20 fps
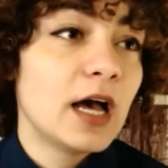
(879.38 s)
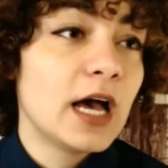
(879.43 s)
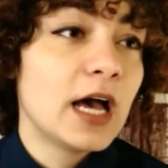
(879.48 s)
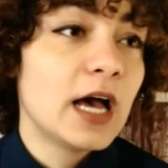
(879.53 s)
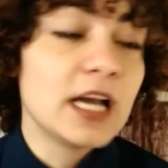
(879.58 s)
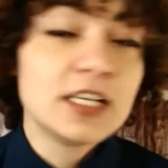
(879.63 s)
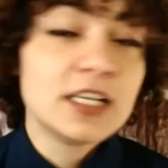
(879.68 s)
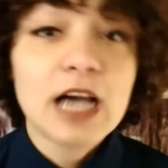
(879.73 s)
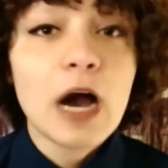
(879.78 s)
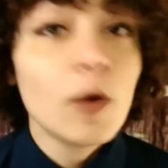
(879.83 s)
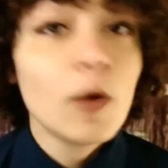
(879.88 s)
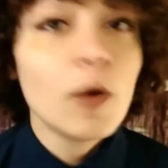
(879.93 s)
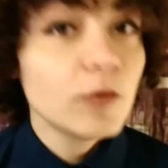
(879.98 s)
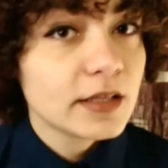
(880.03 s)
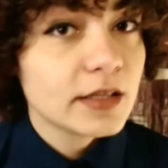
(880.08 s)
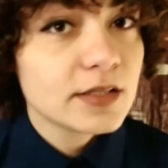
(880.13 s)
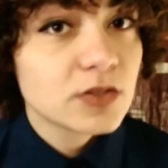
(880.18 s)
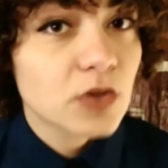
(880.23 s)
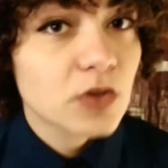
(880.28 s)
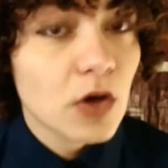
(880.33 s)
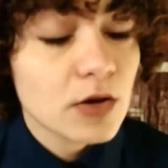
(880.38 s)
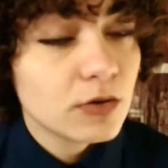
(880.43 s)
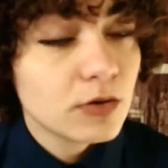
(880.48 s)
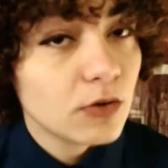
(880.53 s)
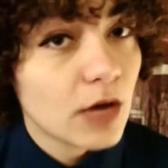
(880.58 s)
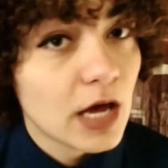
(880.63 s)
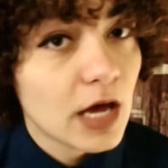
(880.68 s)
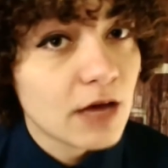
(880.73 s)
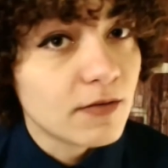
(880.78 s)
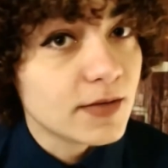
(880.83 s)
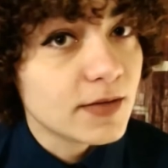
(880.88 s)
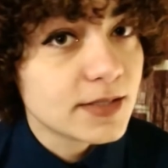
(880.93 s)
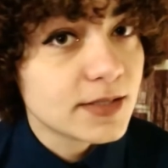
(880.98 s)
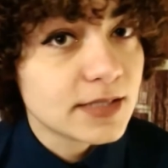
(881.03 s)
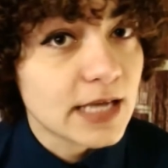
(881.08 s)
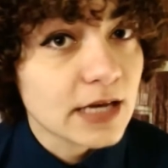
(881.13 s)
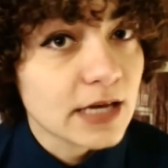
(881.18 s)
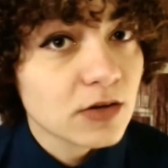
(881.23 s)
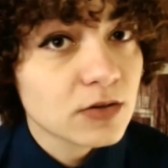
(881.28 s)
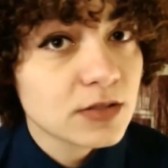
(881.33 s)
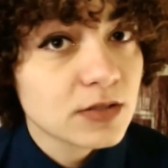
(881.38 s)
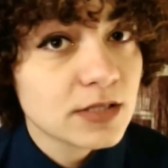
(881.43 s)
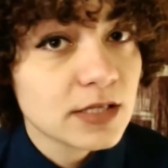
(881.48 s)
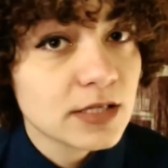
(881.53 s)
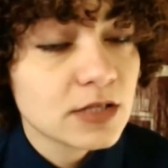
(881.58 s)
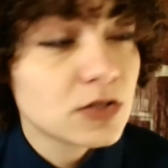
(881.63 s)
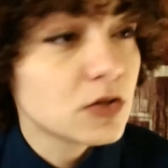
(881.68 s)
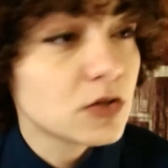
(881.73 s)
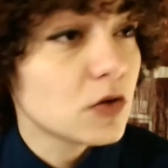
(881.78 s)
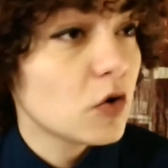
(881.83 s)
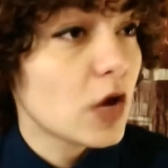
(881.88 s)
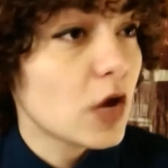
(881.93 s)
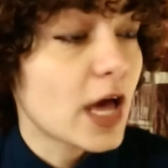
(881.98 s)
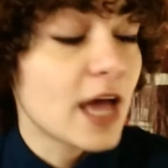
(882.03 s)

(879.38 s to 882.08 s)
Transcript: I doubt that it's going to have a second season,